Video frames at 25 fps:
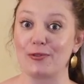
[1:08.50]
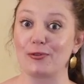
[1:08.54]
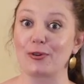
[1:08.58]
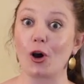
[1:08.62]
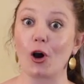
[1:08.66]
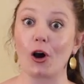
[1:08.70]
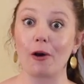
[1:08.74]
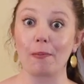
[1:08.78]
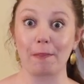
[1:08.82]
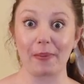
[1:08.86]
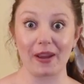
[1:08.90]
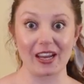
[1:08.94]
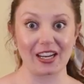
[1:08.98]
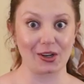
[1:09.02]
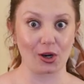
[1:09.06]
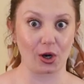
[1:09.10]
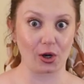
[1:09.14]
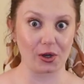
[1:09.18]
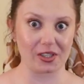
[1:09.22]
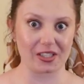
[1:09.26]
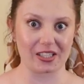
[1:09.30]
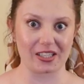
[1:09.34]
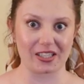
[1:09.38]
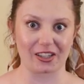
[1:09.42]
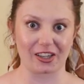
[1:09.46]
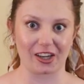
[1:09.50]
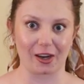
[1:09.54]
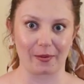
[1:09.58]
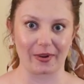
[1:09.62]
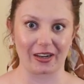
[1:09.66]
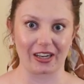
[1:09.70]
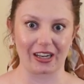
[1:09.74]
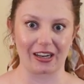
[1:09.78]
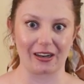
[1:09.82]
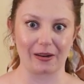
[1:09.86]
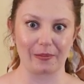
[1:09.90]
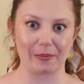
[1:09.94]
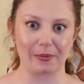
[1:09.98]
you've got a big concert
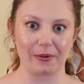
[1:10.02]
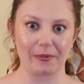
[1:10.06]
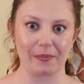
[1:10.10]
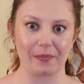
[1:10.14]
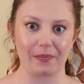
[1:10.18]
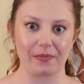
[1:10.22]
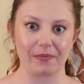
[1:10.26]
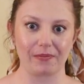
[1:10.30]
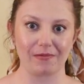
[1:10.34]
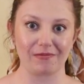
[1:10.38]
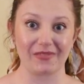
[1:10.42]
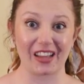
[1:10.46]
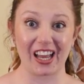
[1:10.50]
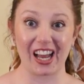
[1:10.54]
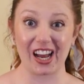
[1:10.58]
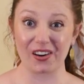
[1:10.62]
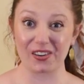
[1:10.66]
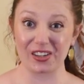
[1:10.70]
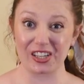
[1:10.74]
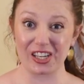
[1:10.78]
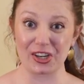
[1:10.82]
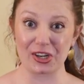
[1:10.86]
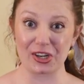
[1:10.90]
coming up. How do